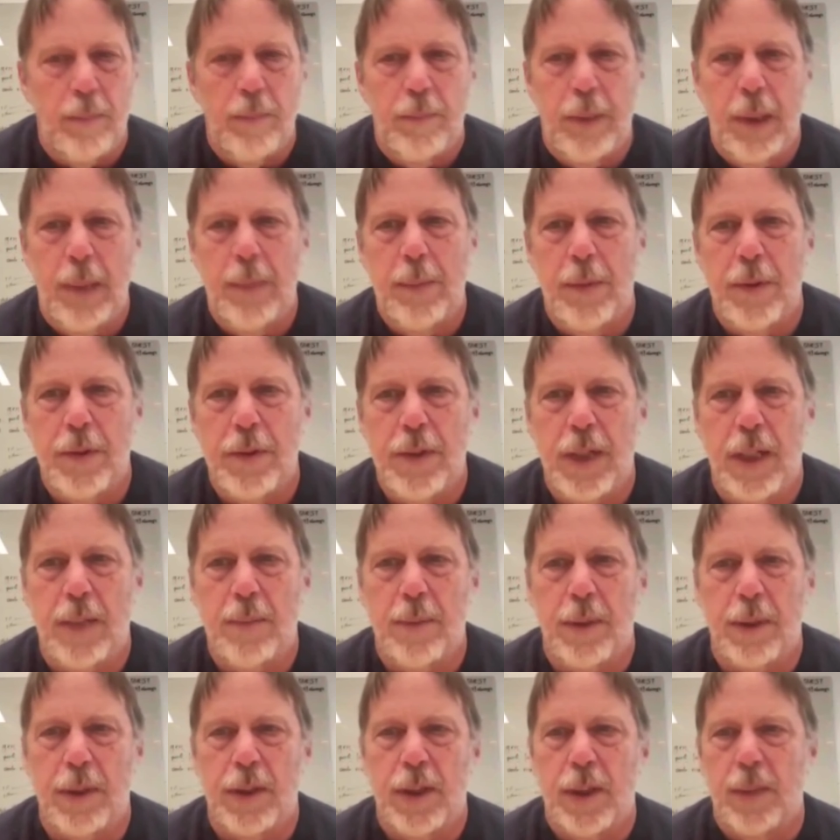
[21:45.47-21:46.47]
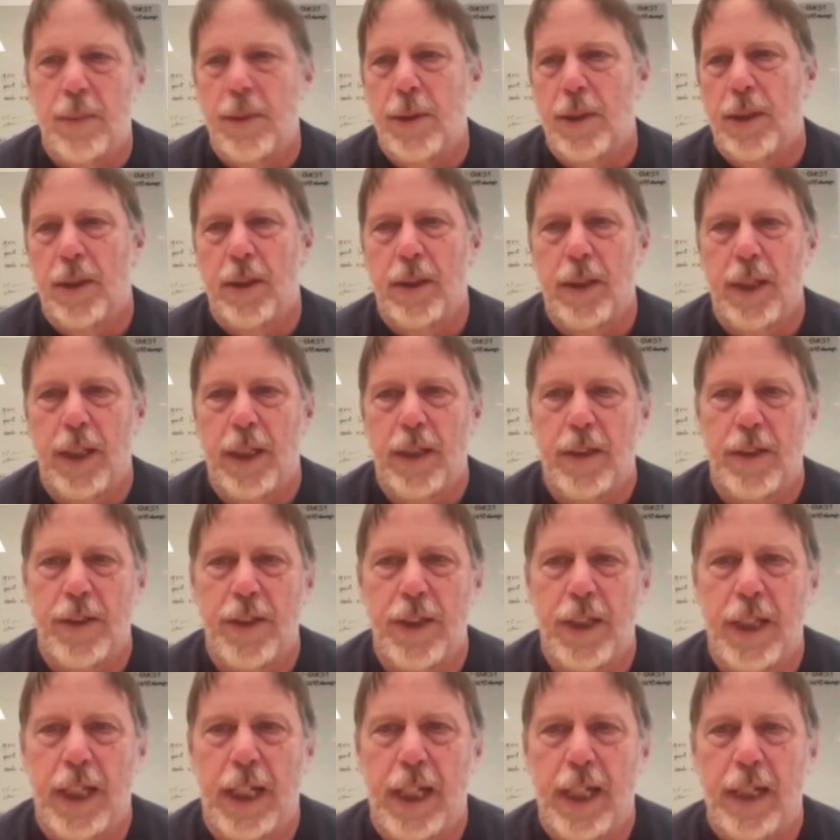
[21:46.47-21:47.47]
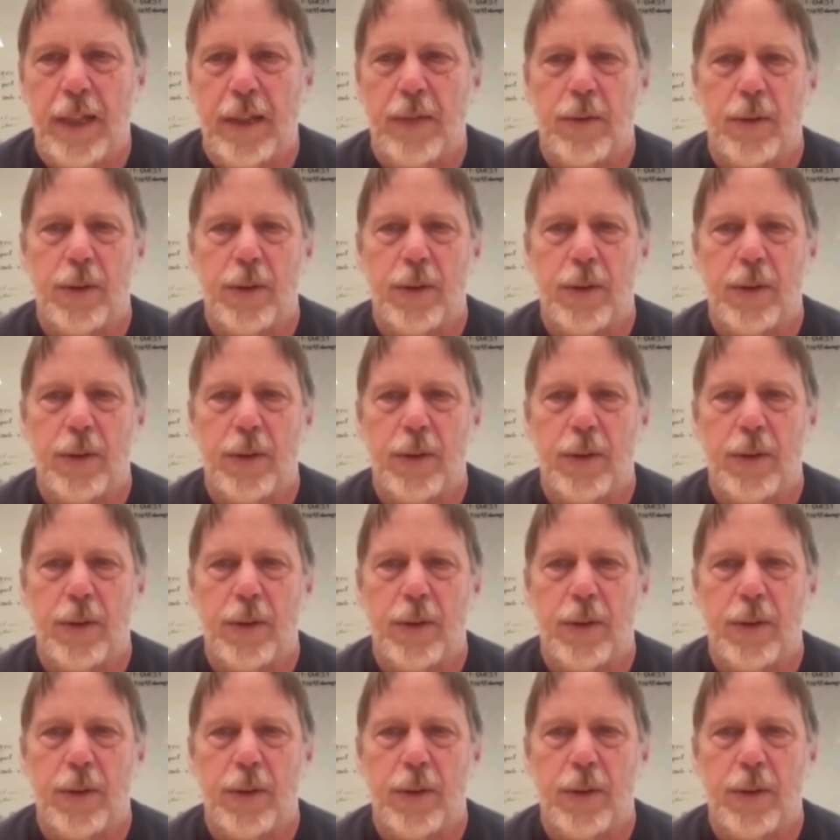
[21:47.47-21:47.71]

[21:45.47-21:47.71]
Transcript: people said, but Jim, you don't understand.